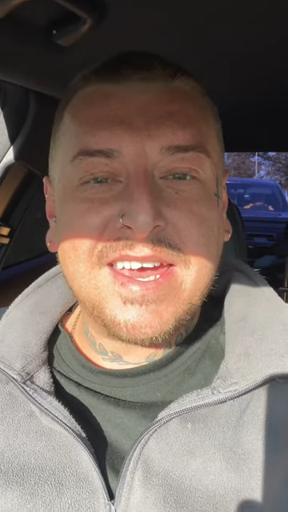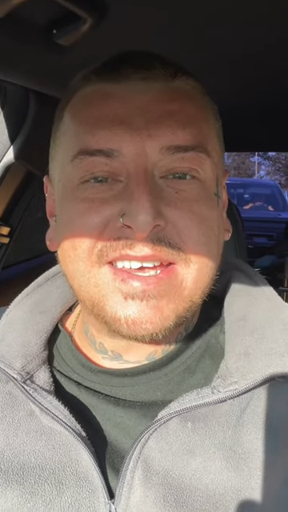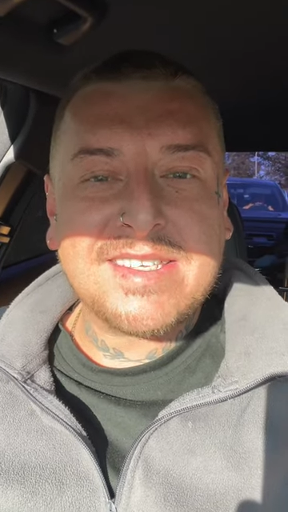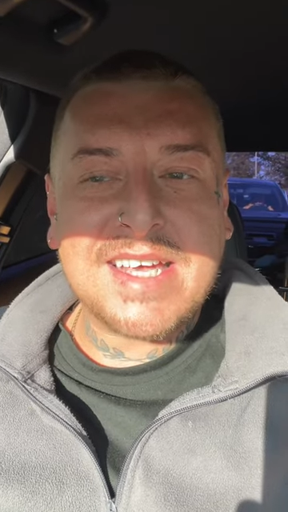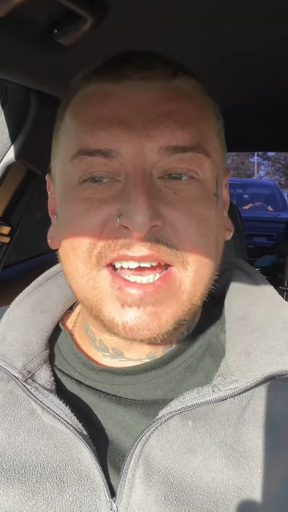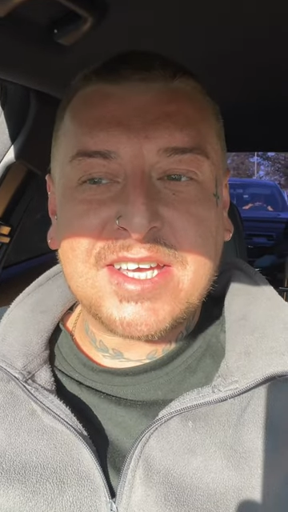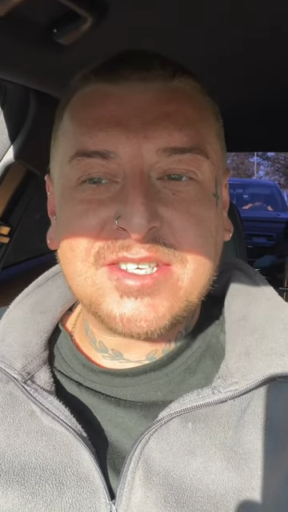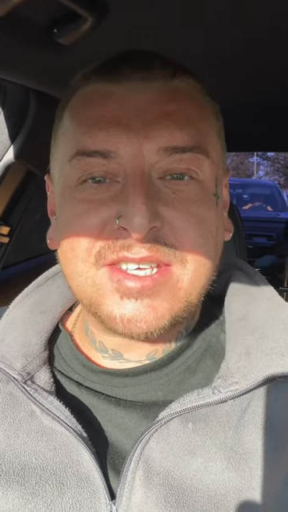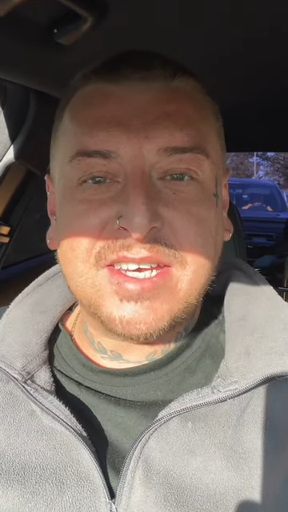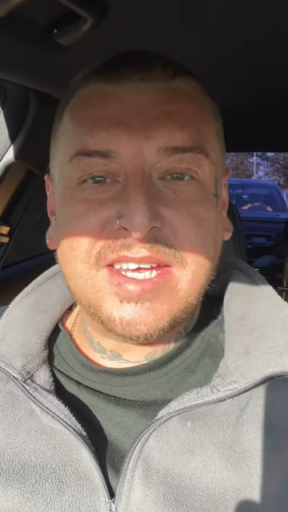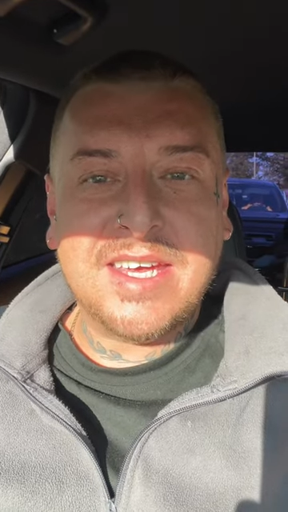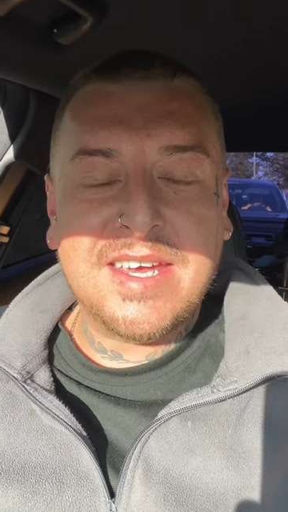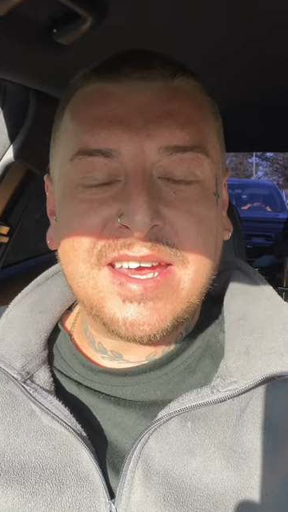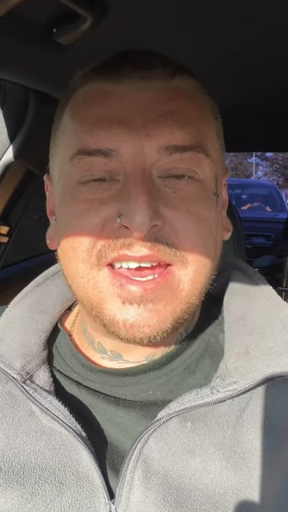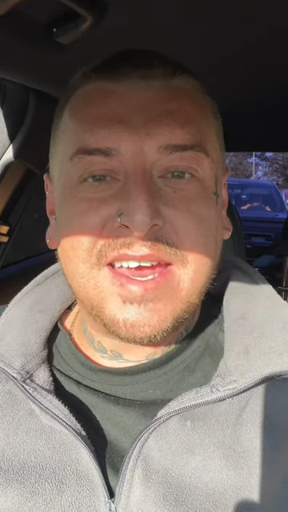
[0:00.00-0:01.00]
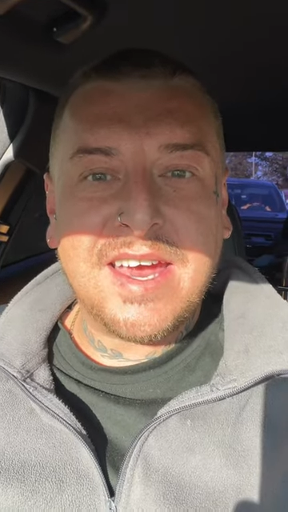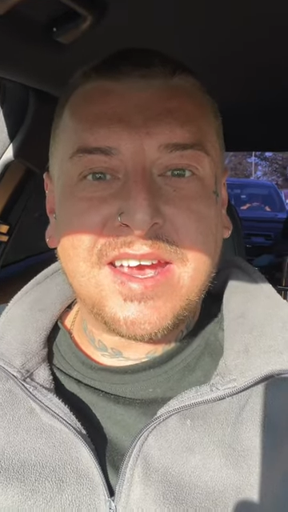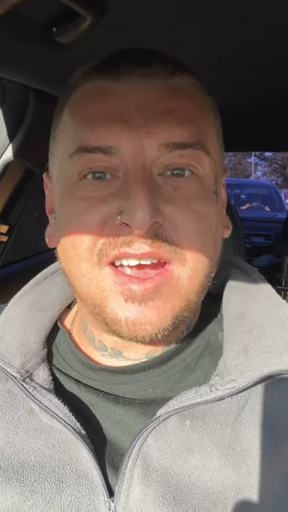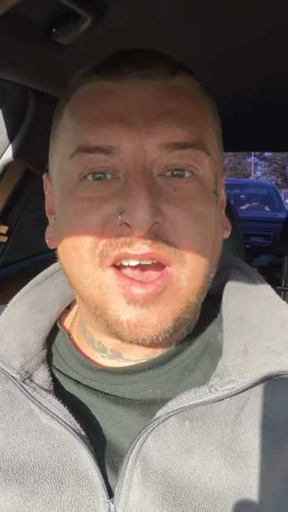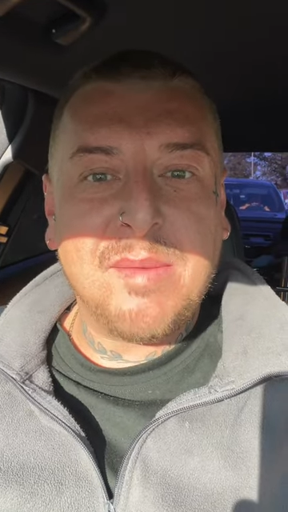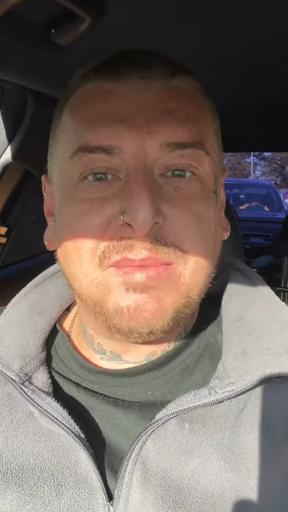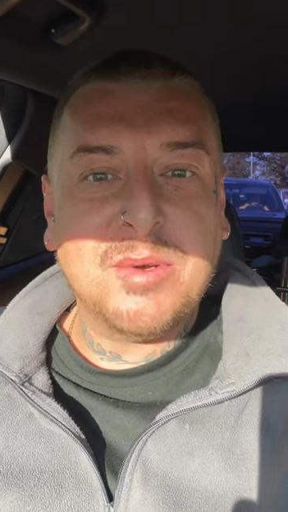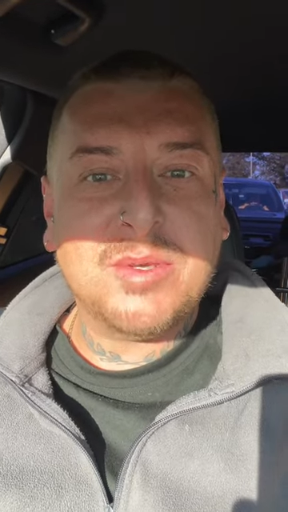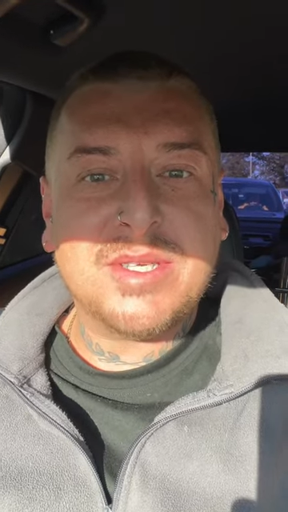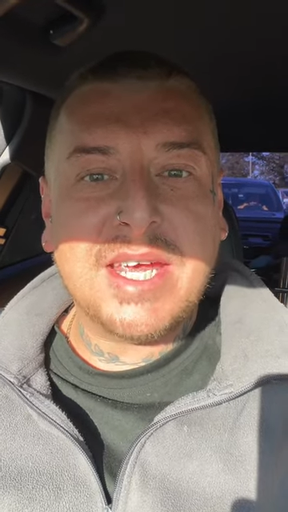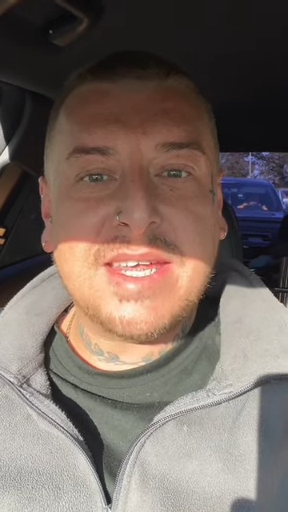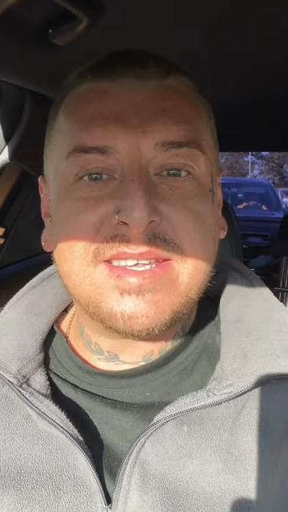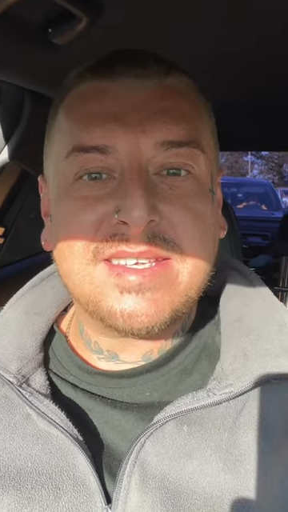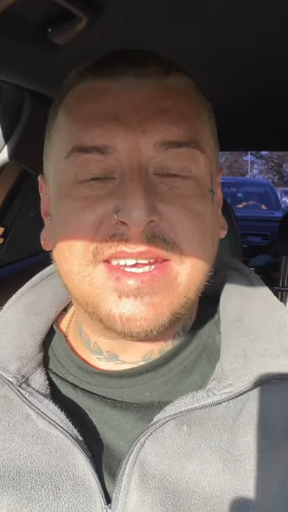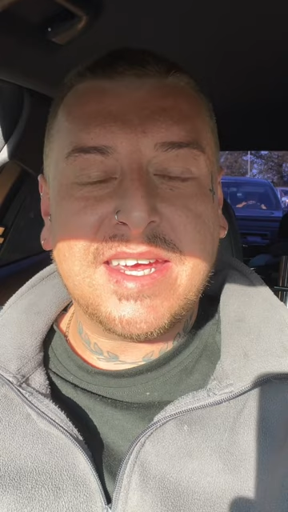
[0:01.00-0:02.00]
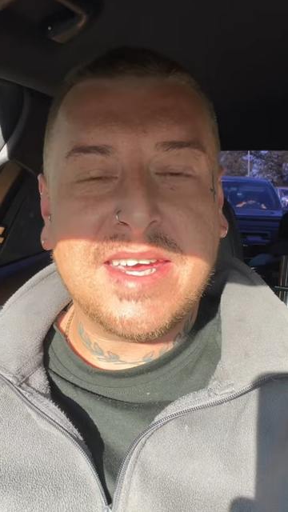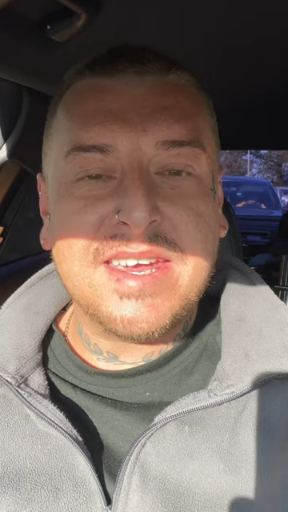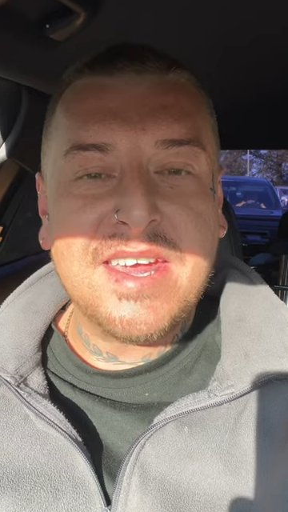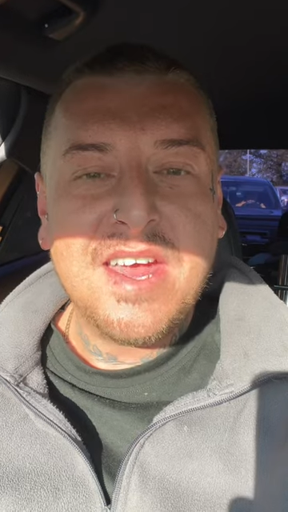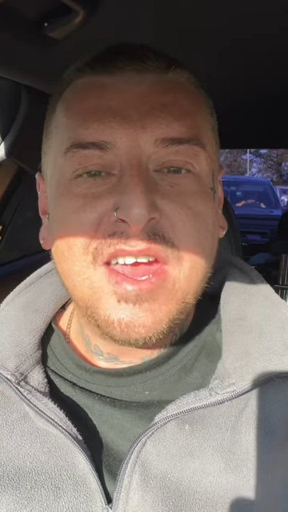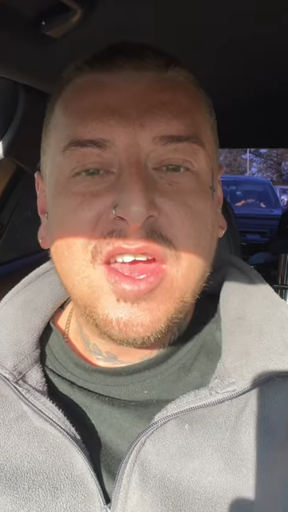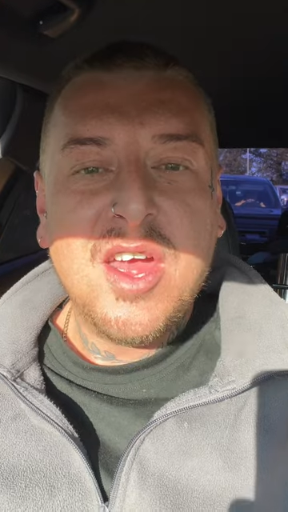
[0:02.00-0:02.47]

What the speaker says: It's actually Carboot day today.